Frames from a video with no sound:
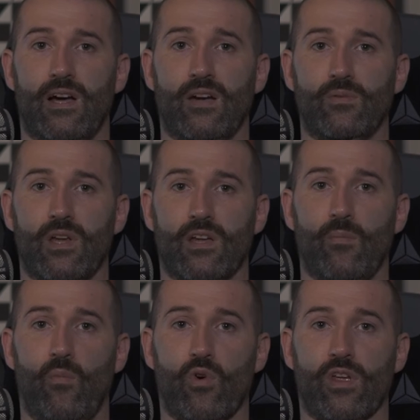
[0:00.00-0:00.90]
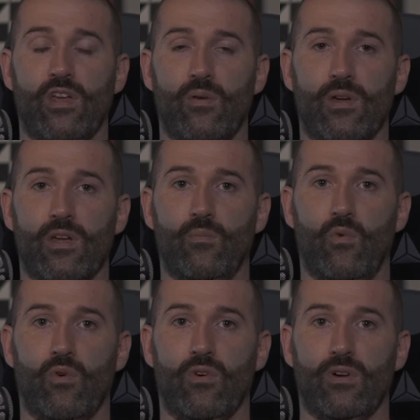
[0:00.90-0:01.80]
I would like more cueing and
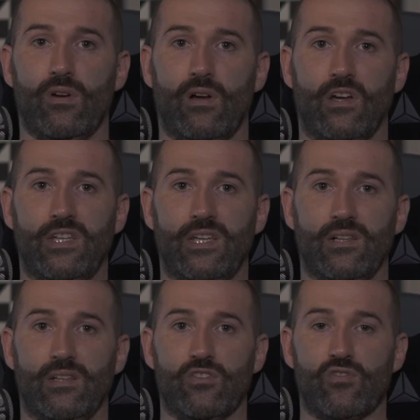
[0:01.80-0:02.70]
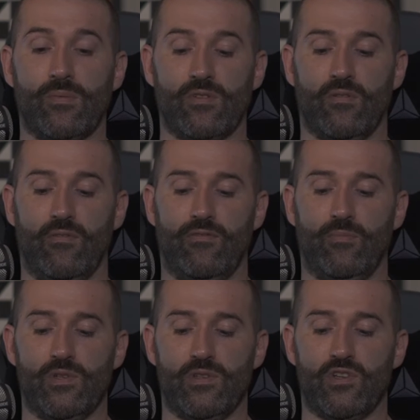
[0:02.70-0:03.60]
more ideal description of
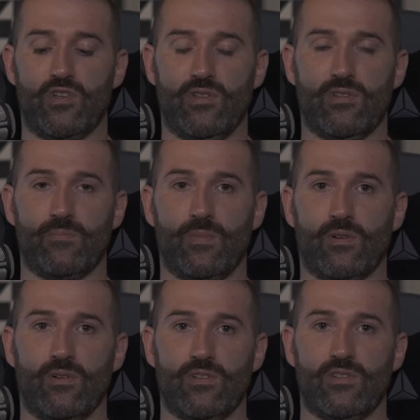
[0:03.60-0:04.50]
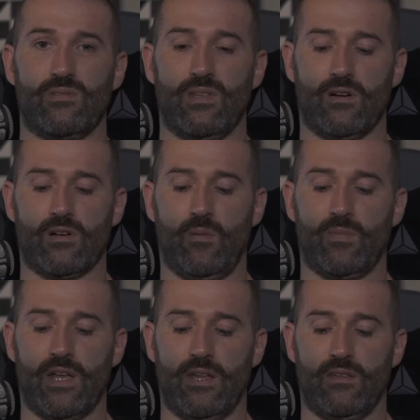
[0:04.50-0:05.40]
positions, because they are
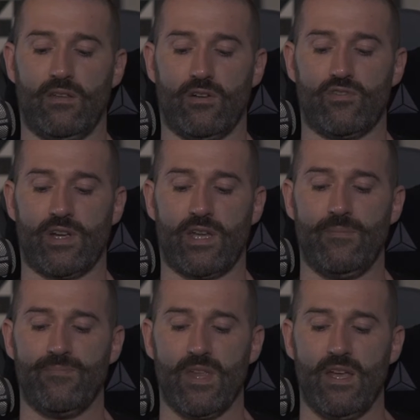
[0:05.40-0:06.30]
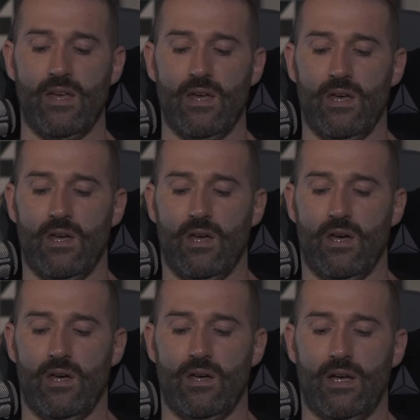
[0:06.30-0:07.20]
complicated, they are tricky.
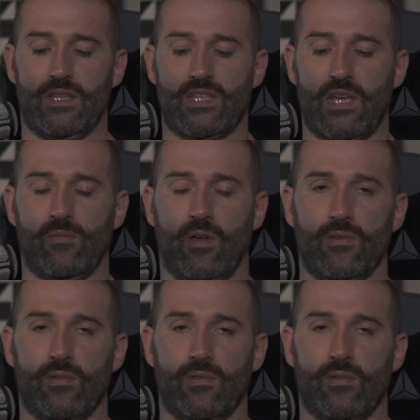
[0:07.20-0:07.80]
At the same time,